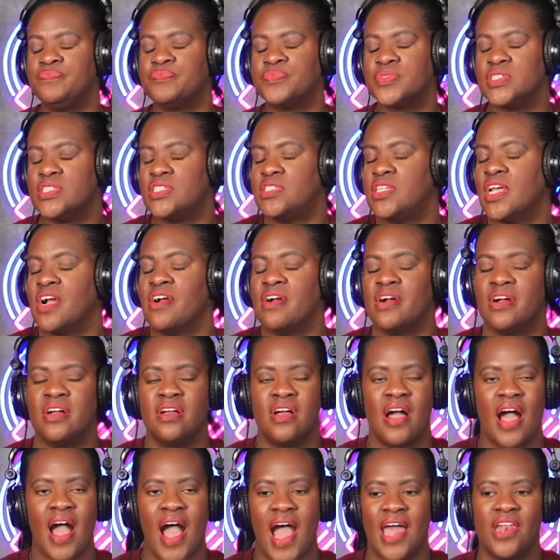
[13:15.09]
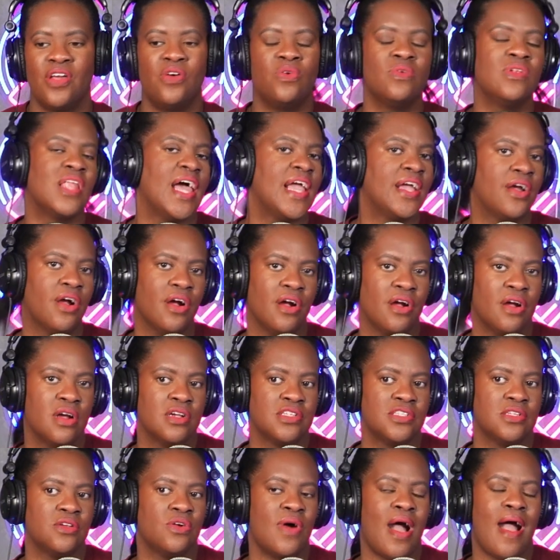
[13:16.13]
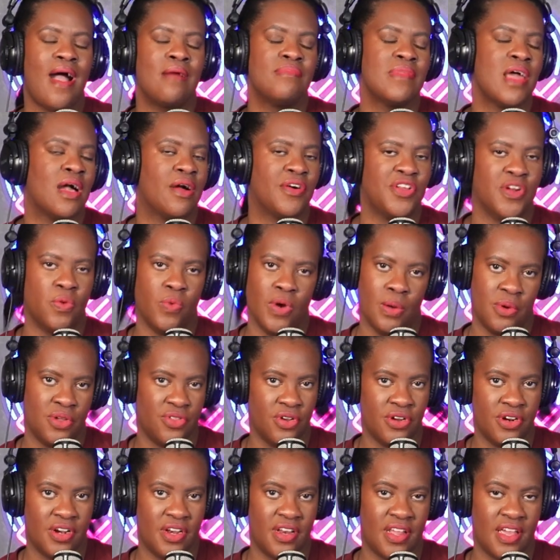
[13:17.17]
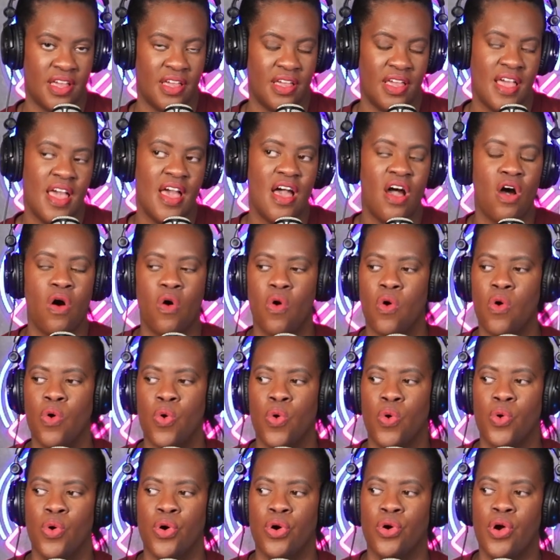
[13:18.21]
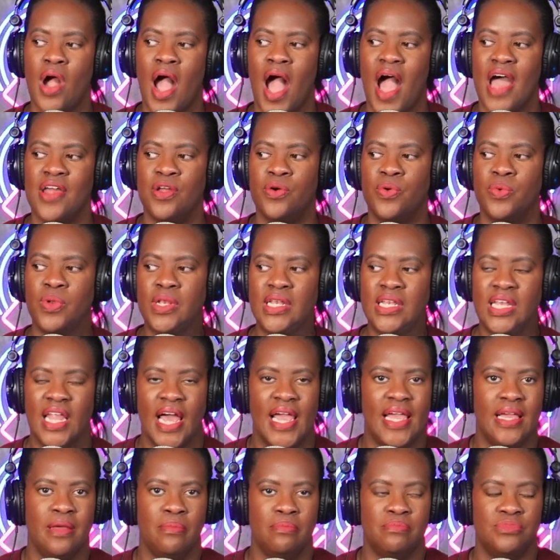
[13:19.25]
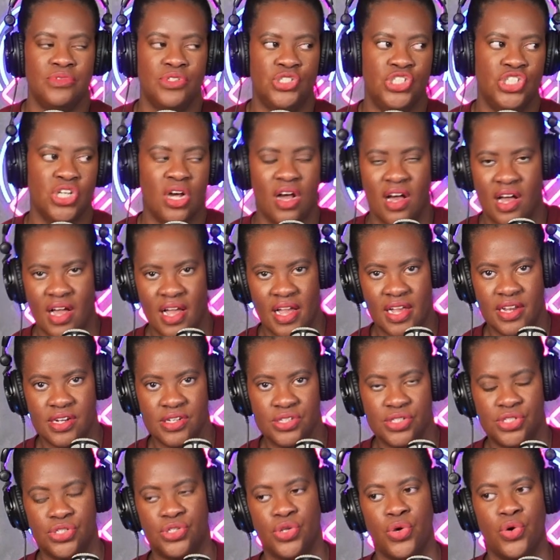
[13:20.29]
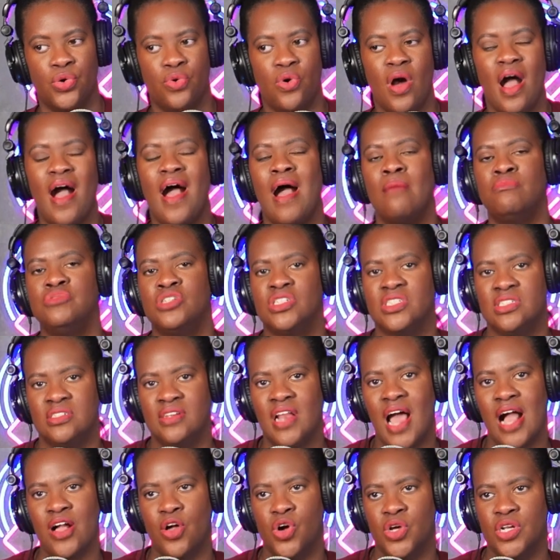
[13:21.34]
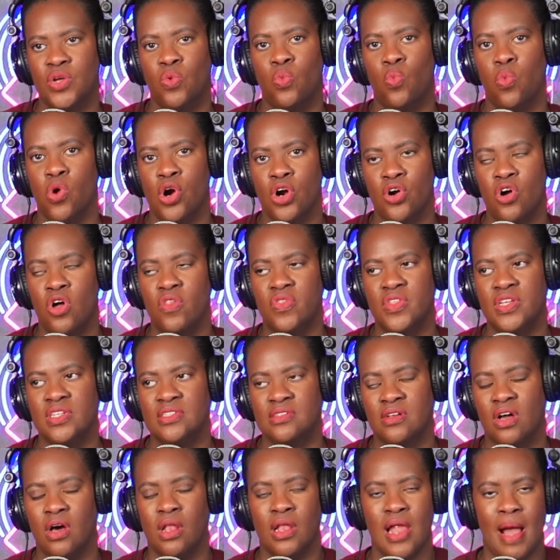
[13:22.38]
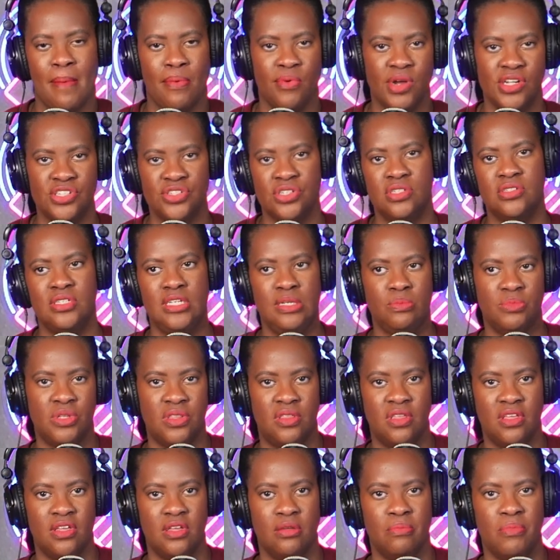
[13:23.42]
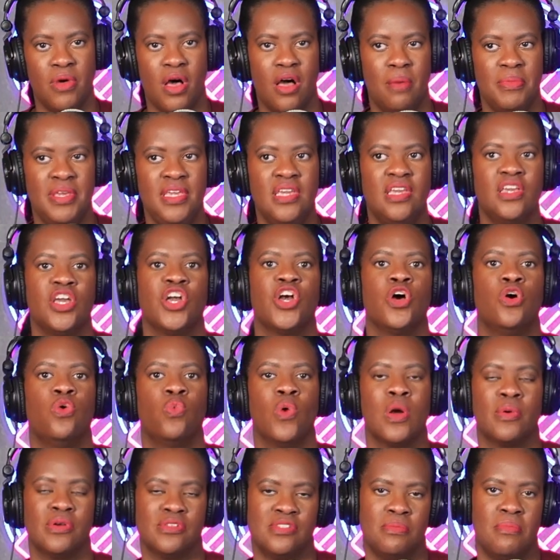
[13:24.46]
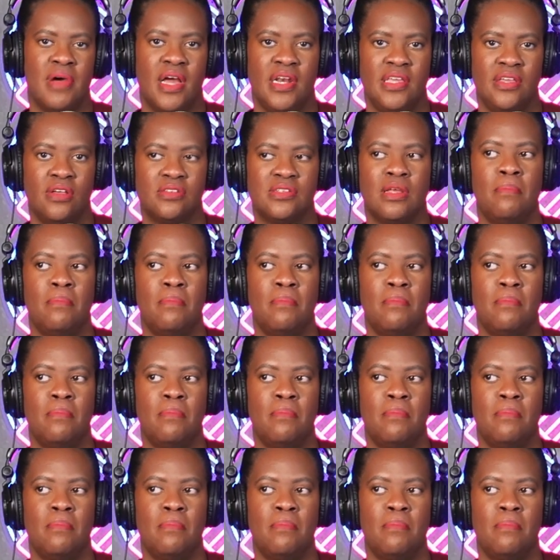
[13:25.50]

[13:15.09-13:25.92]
Sarah, I don't like her, so I'm not going to work with her today. Or I don't like John, so I'm just not going to work on this collaboration team with him. He can go work with somebody else.